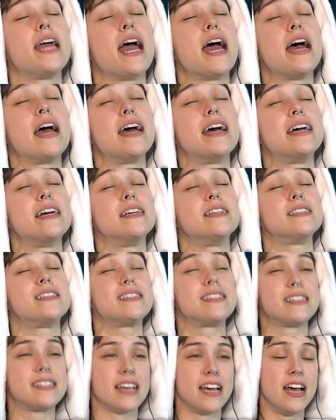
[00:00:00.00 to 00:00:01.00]

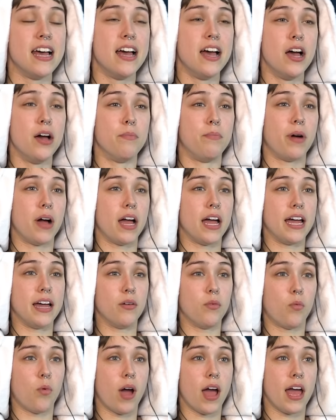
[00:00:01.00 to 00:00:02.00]
yes.
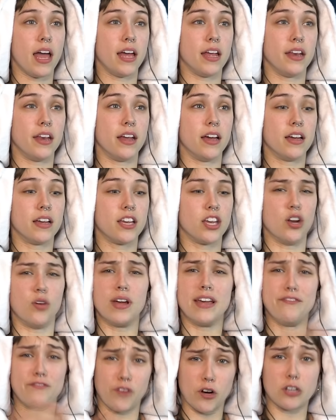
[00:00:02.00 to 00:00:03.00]
But when you know
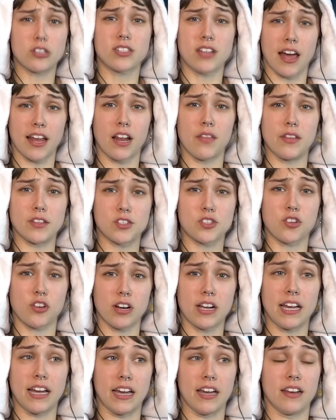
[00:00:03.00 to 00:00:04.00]
he first got on the
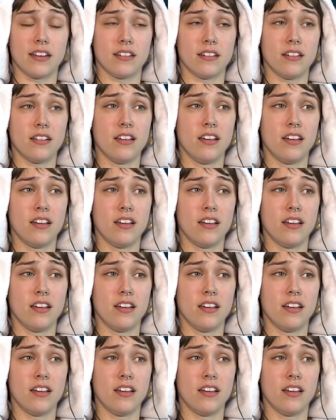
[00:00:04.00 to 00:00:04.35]
screen,